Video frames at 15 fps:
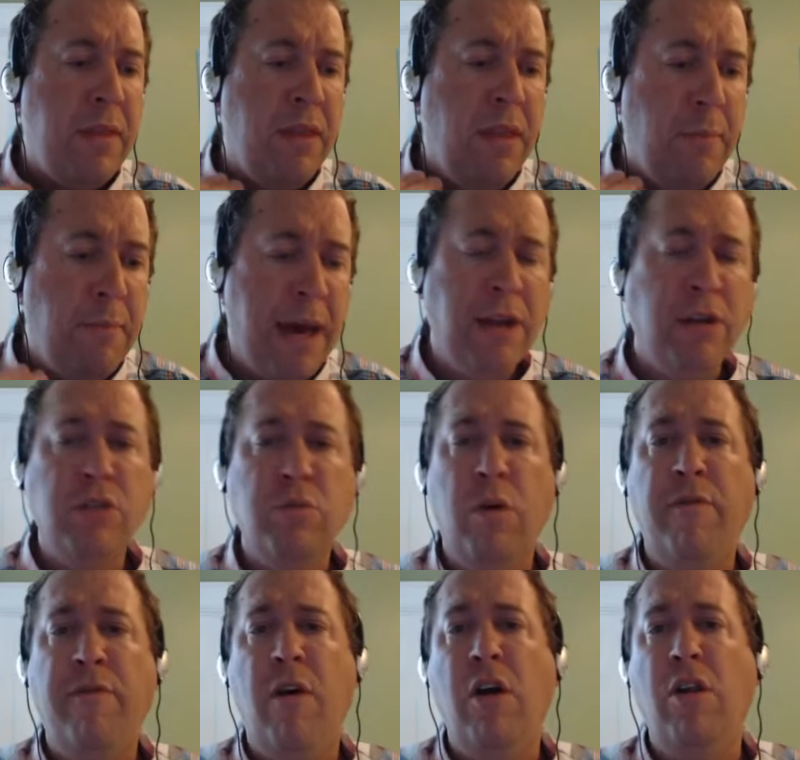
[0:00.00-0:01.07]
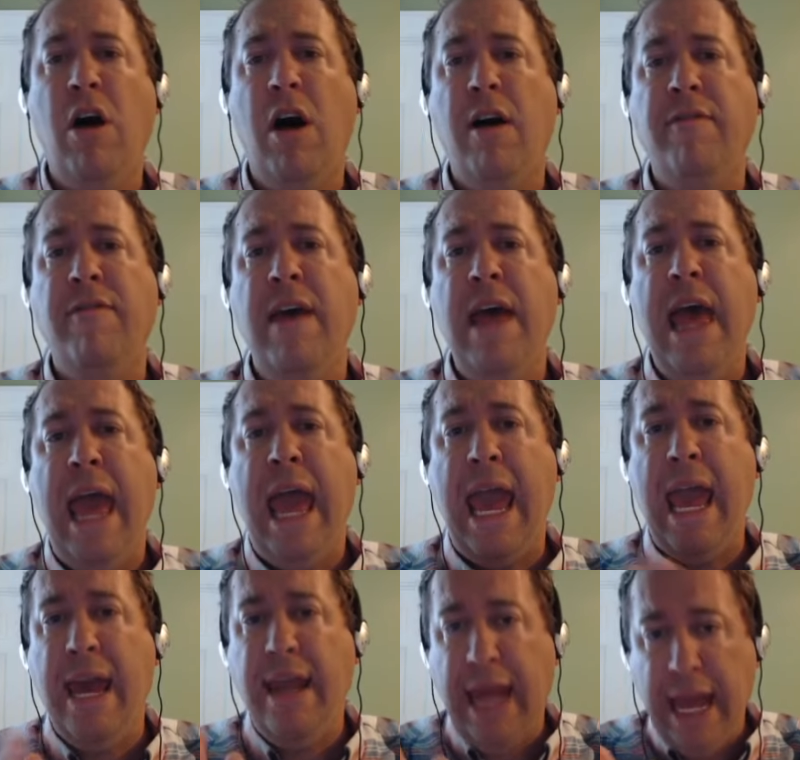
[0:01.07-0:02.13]
The petals will fall off
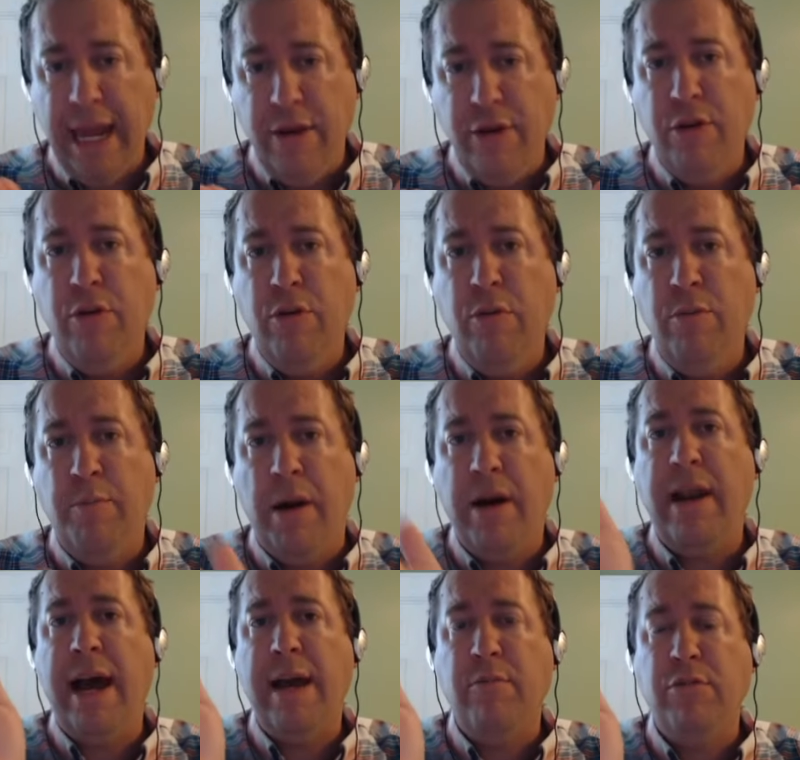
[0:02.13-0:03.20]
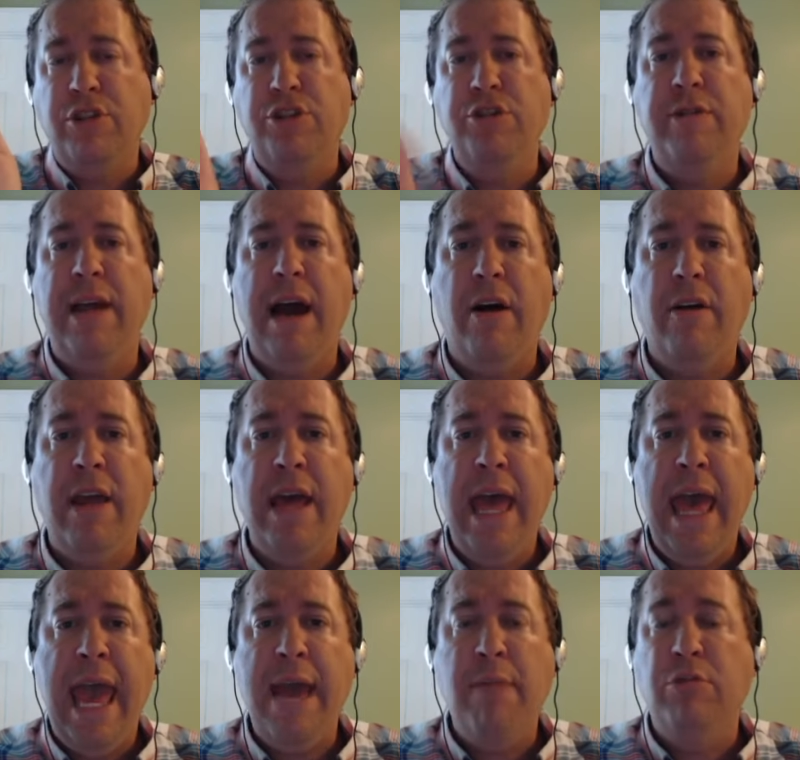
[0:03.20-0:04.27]
and a new bud eye will shoot out
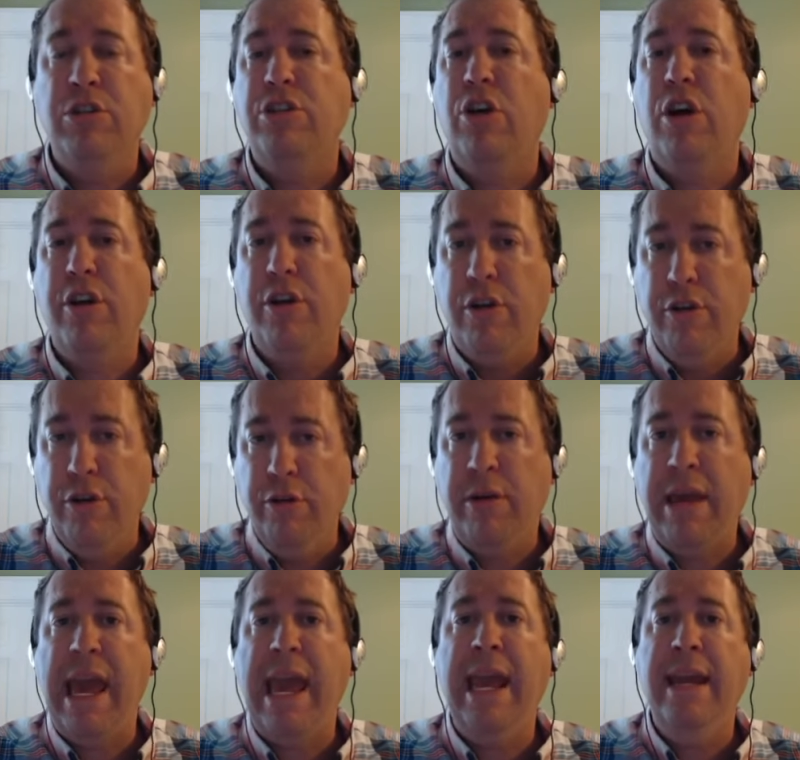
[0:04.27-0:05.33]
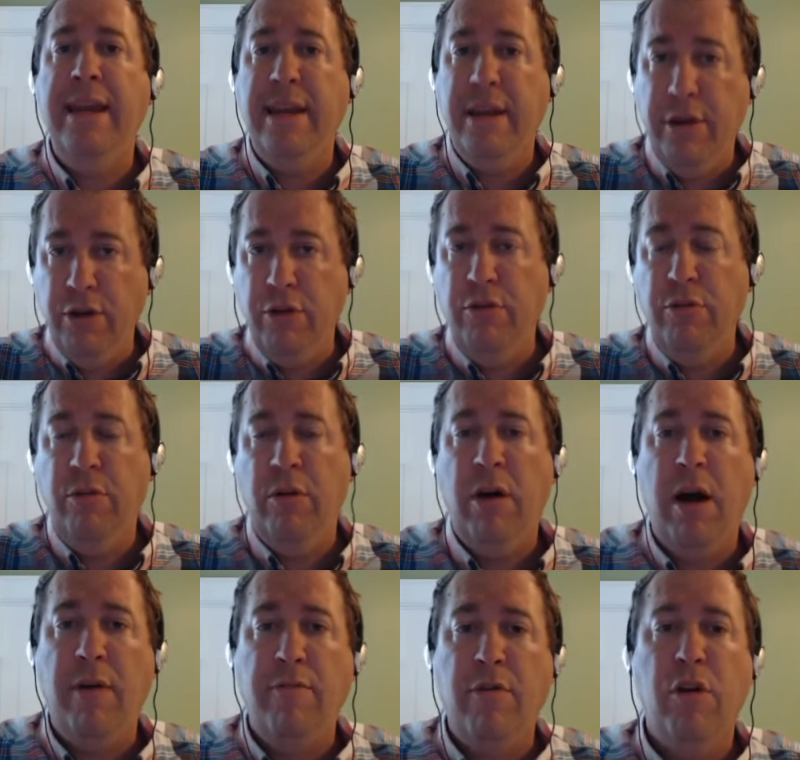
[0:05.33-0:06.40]
and will start your new cane and new
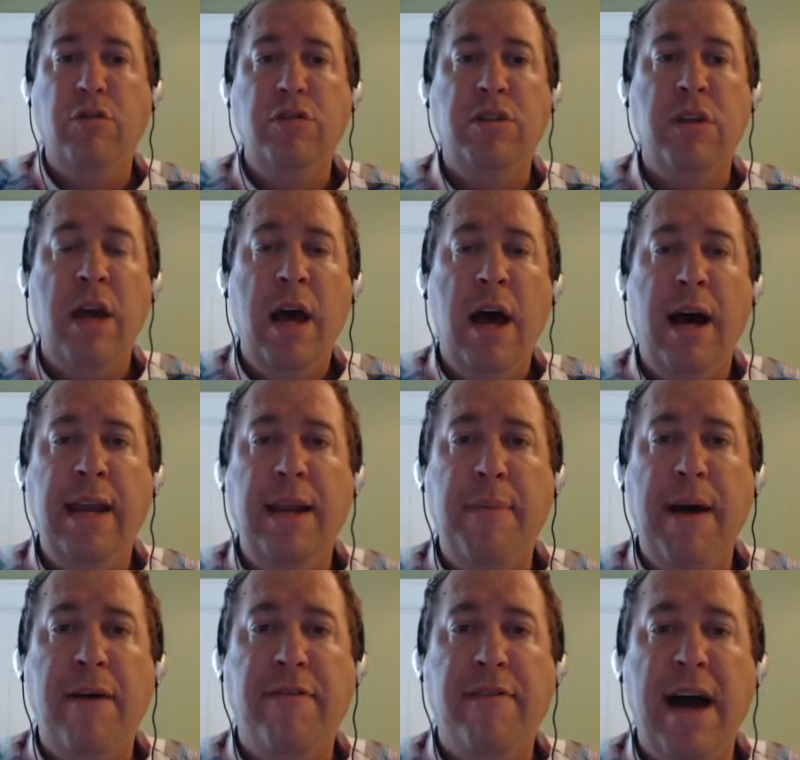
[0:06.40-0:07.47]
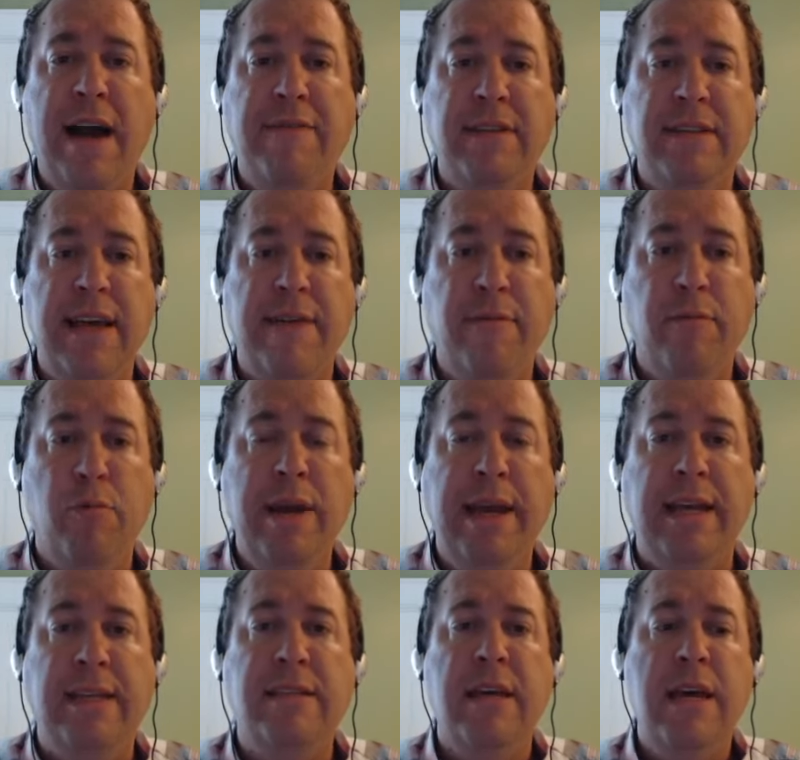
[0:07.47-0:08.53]
rose in about 5 to 7
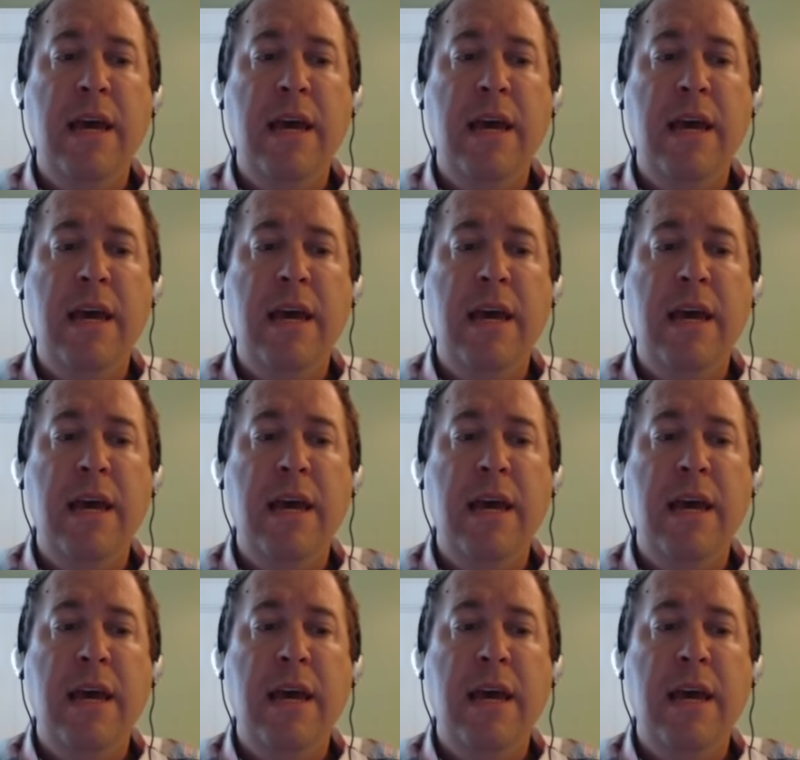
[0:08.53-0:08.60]
weeks.